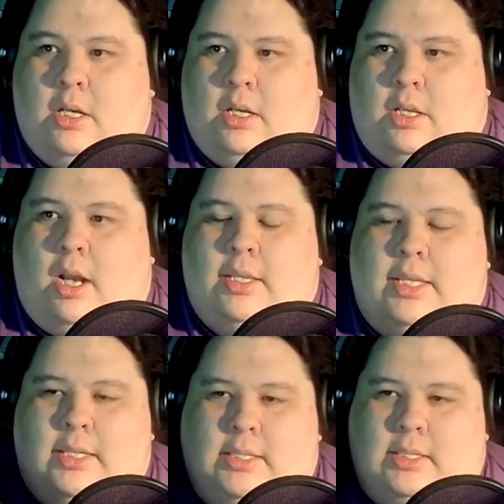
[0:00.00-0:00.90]
not
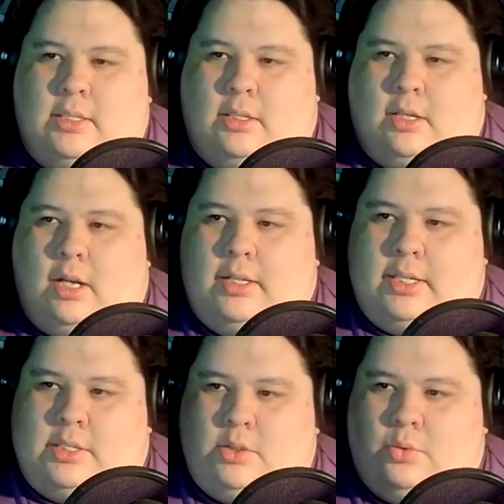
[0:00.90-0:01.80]
this not
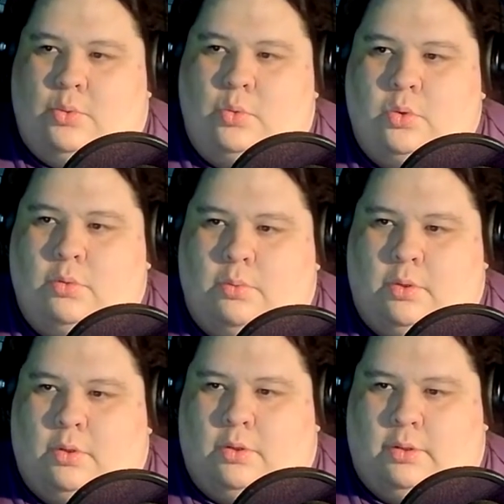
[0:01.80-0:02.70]
this cruel
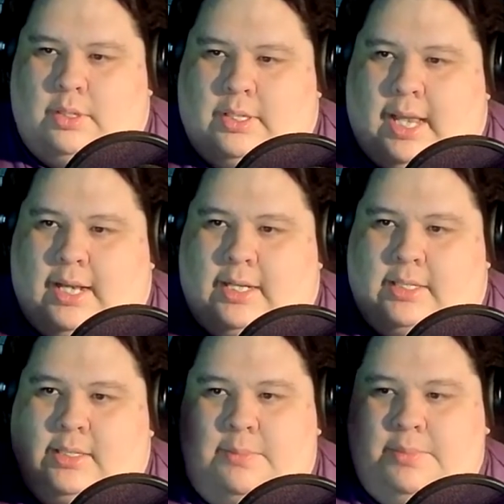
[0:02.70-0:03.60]
world that
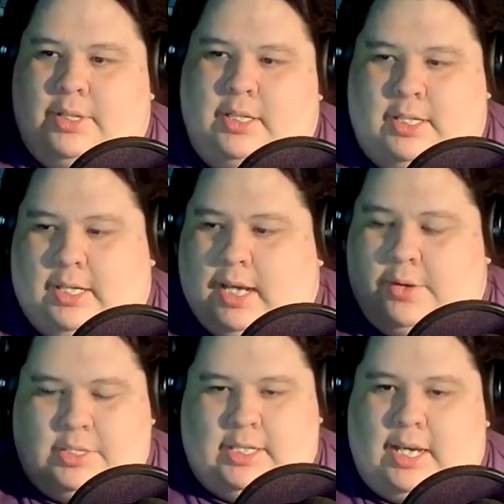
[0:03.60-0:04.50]
is completely
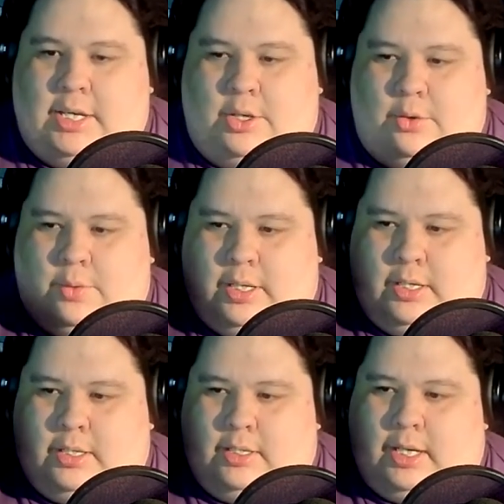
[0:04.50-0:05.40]
out to get you,
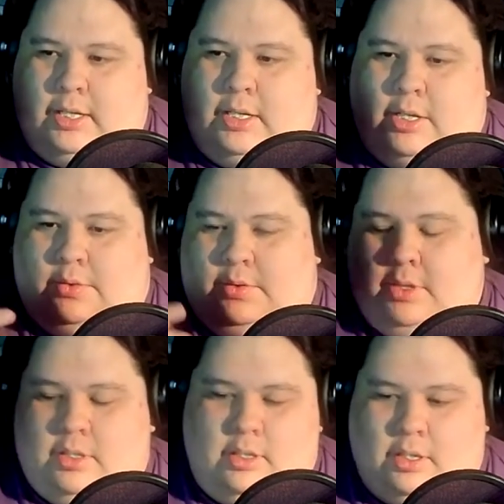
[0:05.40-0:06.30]
and like you know
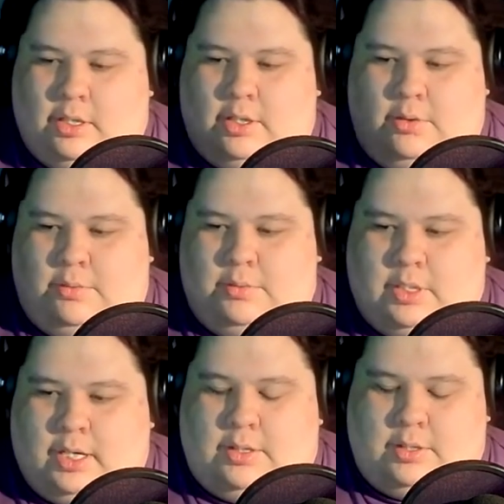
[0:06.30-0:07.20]
you know
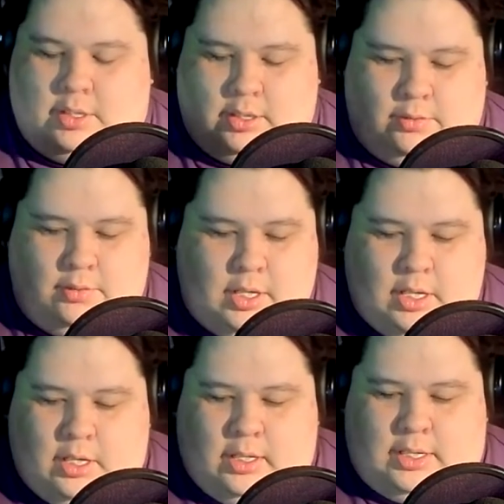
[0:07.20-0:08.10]
and you know
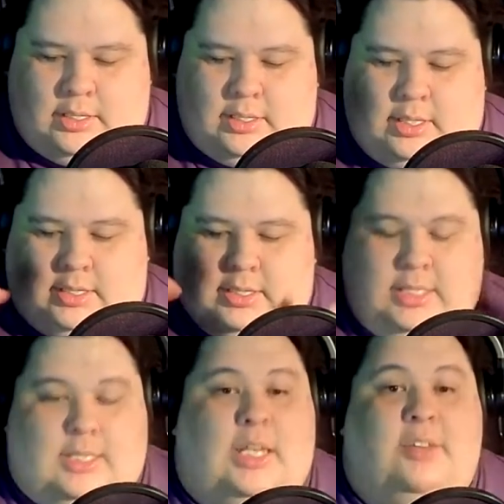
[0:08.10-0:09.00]
this this,
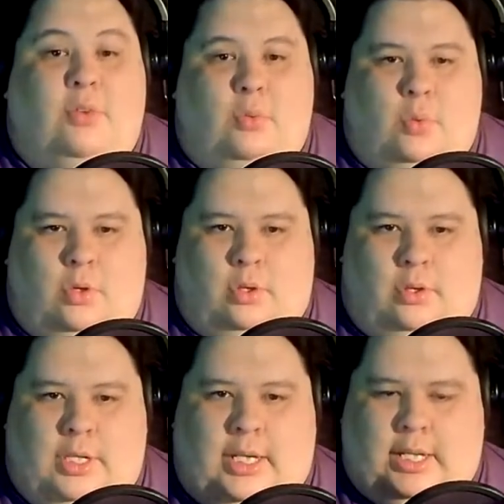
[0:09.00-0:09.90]
this evil
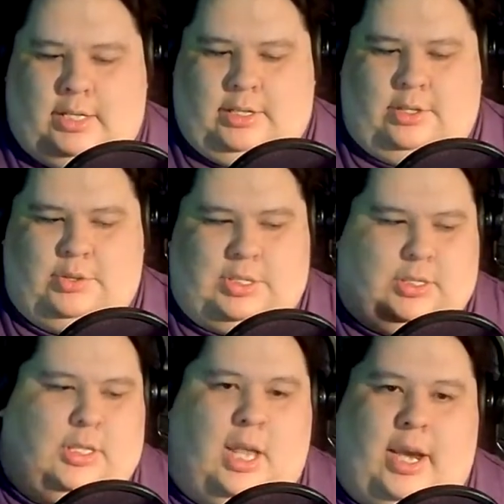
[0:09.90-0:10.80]
world, and then like, there's
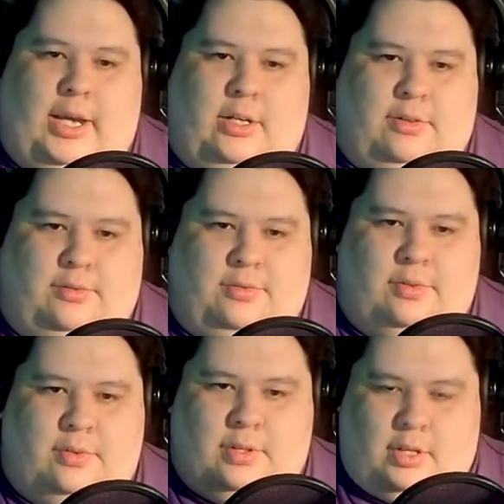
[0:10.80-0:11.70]
this line of
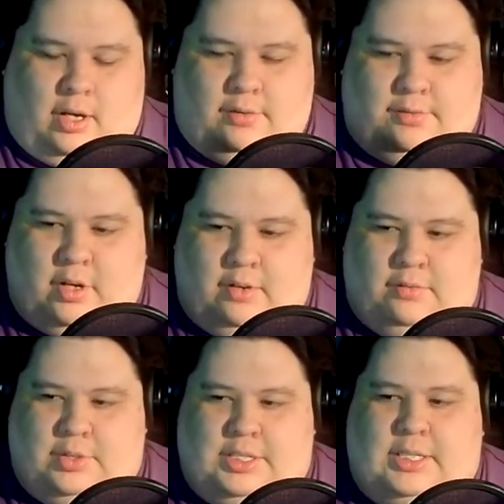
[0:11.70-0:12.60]
of
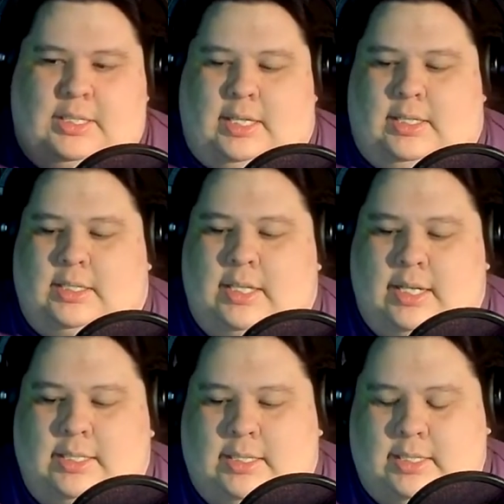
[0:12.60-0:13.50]
of resistance.
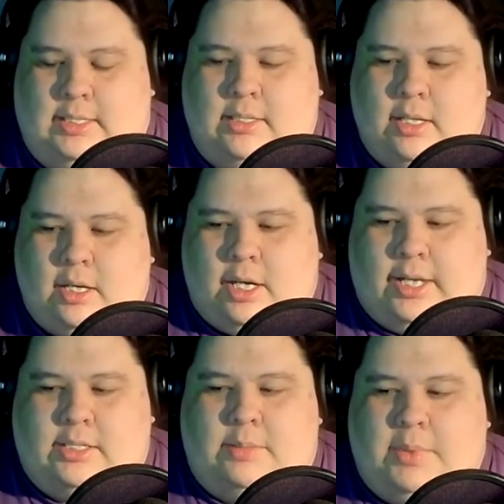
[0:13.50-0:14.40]
It's this.
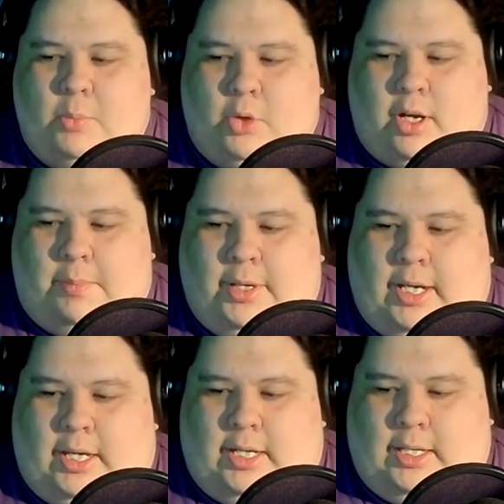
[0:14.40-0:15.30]
It's something more
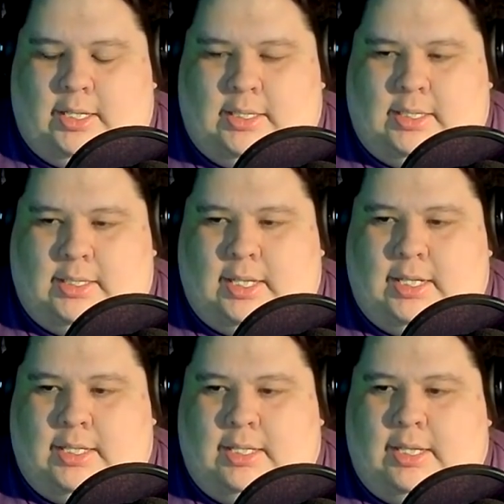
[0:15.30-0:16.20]
complicated. It's this
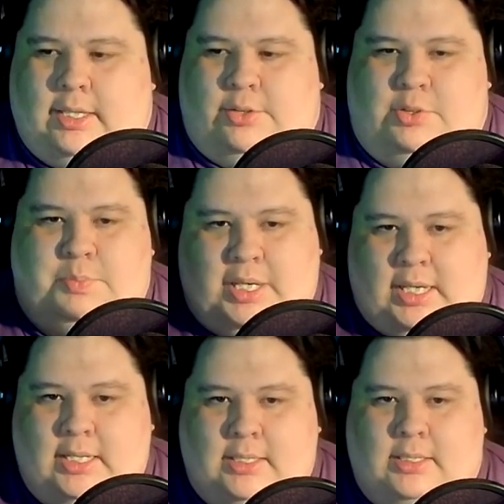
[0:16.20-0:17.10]
idea that there's
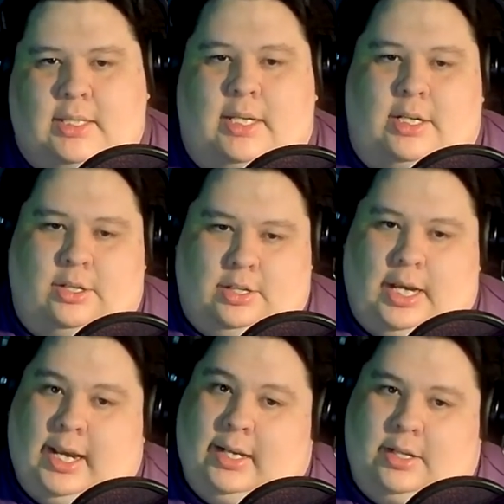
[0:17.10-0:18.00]
peace, and then
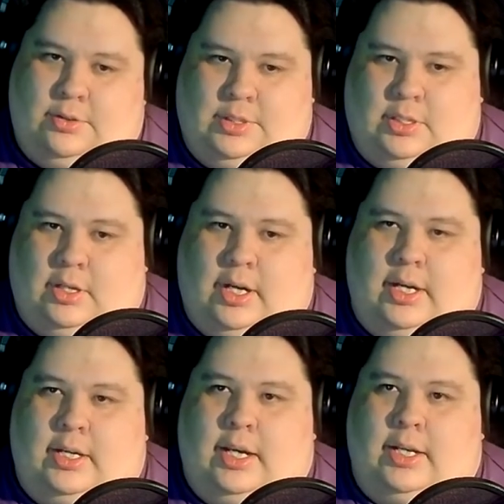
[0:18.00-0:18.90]
and there's
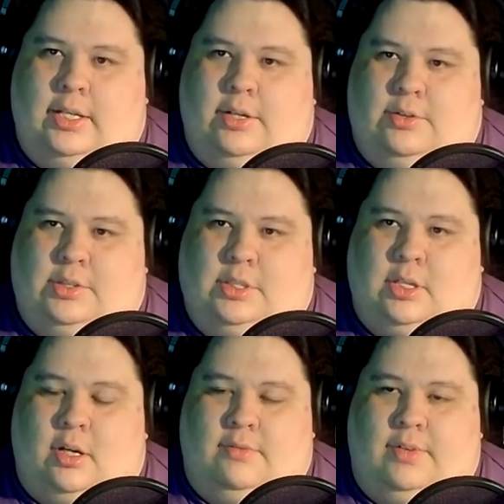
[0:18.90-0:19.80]
and, and there's
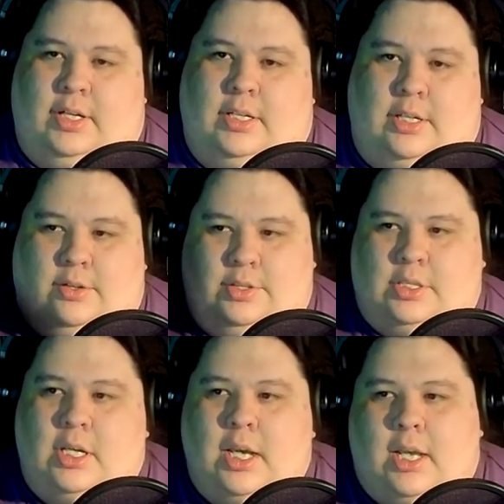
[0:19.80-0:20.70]
conflict.
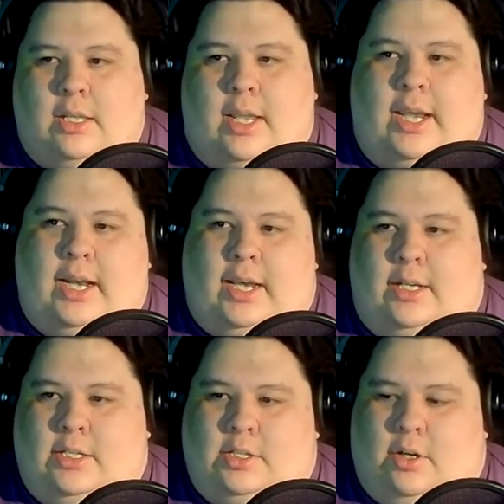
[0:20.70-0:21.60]
There's light
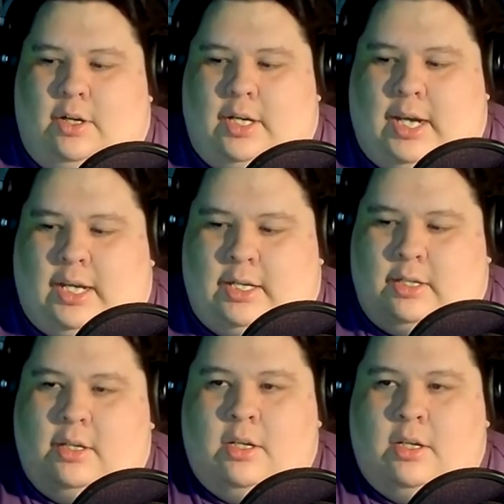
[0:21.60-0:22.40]
and dark. And